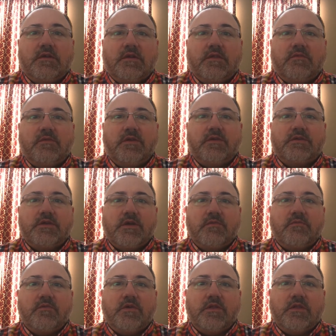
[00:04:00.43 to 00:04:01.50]
In the winter
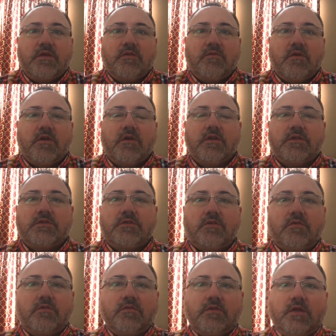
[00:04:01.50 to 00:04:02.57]
time when the water gets
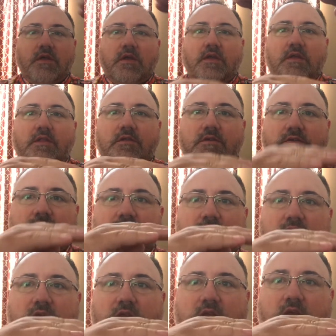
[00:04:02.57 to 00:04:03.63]
cold,
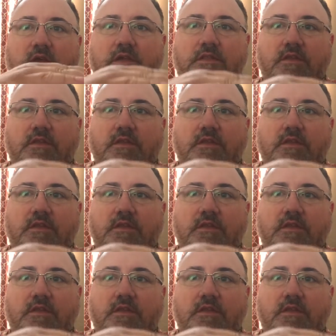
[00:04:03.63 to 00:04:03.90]
there's a